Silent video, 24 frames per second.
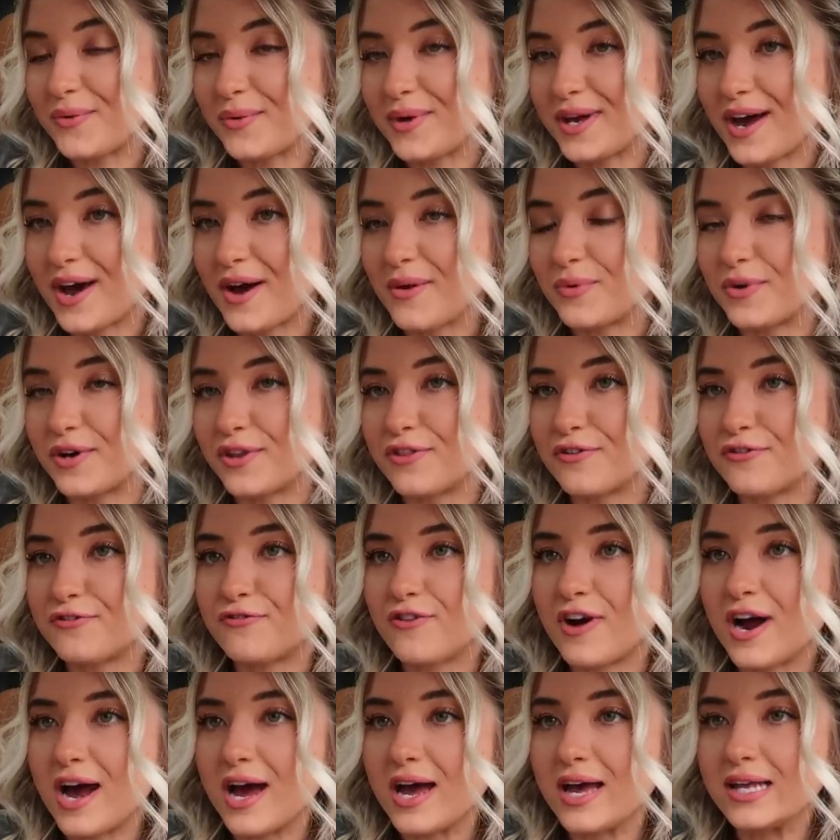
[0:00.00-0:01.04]
We got one of the
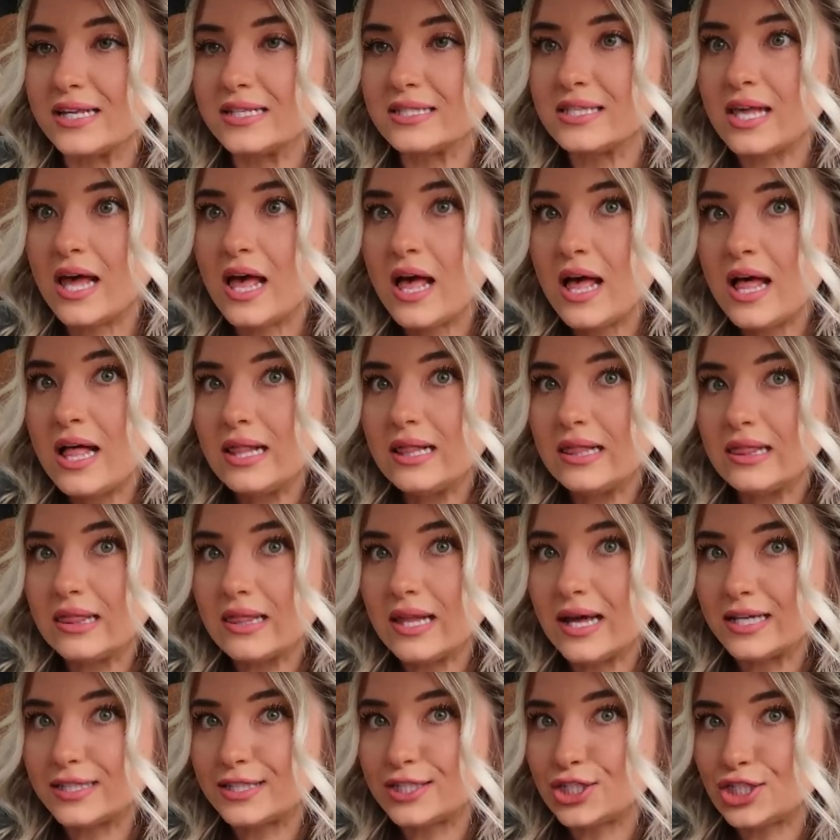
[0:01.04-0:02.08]
fries,
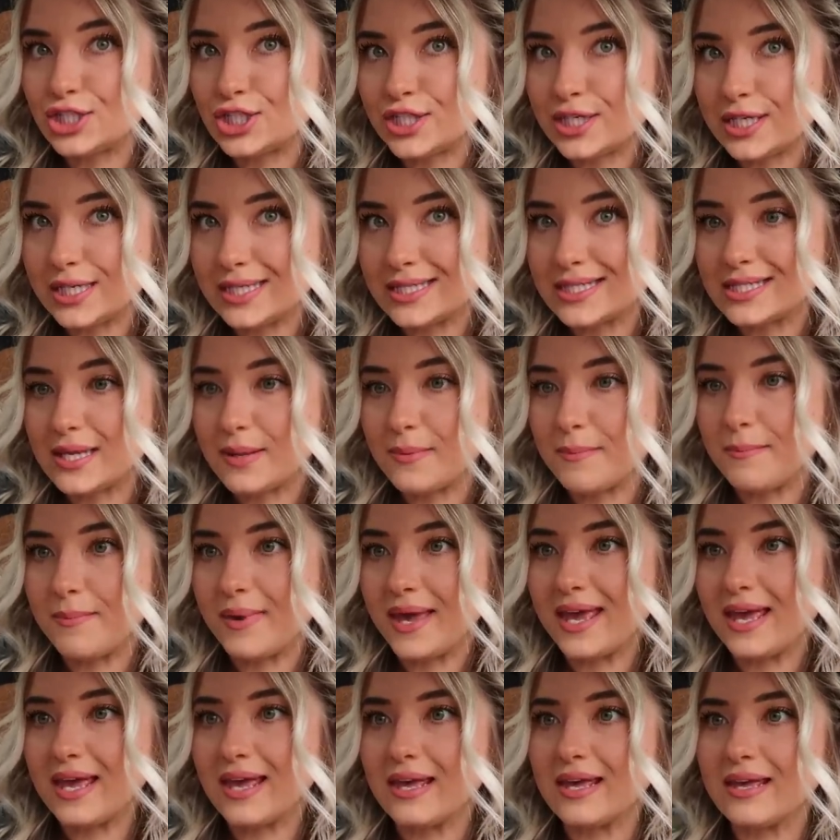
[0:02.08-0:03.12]
lots of cheese and
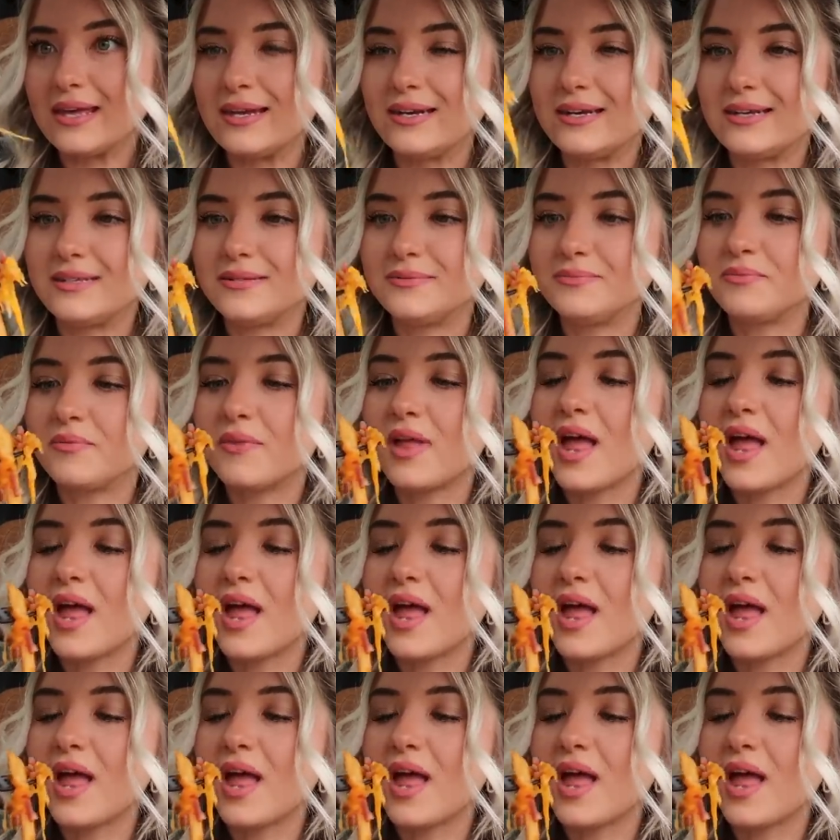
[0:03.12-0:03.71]
bacon.